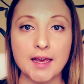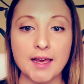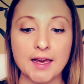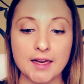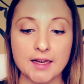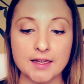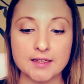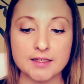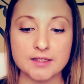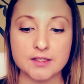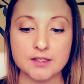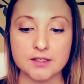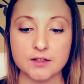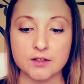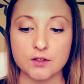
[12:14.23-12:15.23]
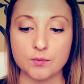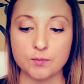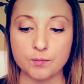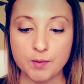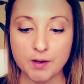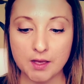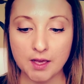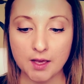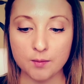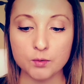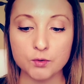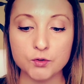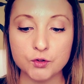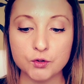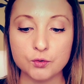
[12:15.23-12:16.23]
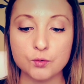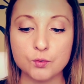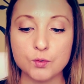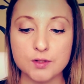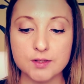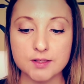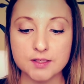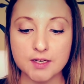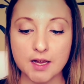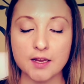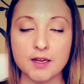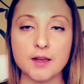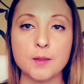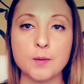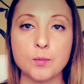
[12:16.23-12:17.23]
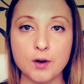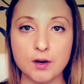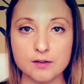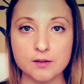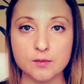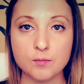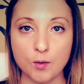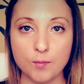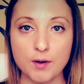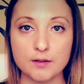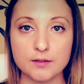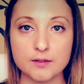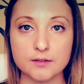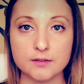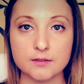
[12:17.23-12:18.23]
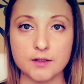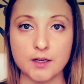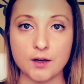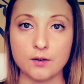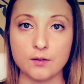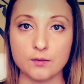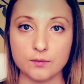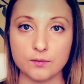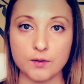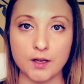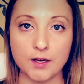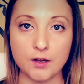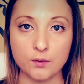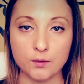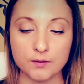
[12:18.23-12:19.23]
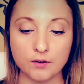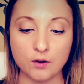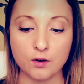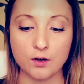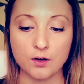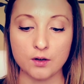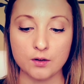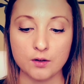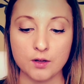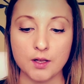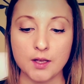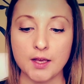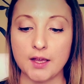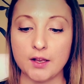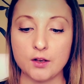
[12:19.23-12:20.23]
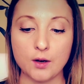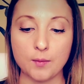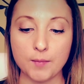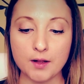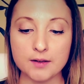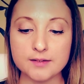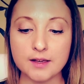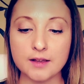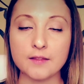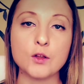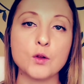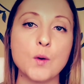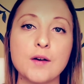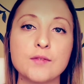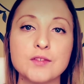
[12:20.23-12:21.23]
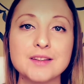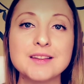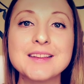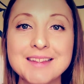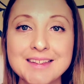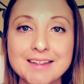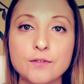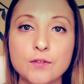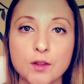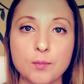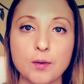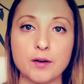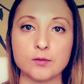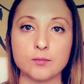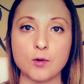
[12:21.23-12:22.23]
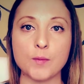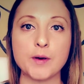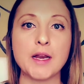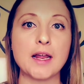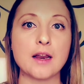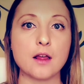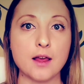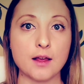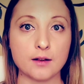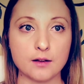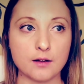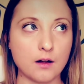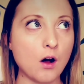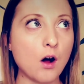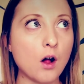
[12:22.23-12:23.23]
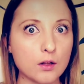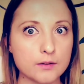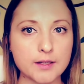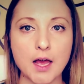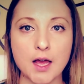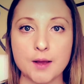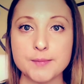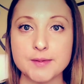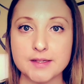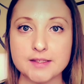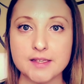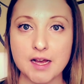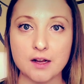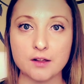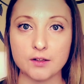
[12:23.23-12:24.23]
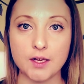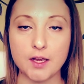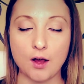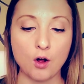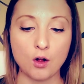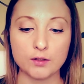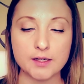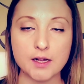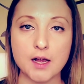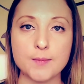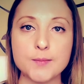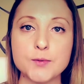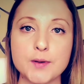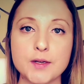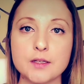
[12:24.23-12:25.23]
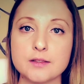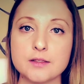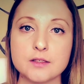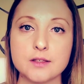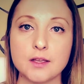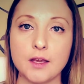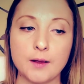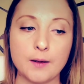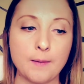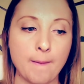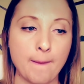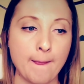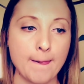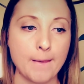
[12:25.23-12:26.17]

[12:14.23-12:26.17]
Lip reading: and being able to stay in the present moment. Now, I know it's hard, and I'm not saying that you have to live in the present moment at all times, exactly at all times, because it's like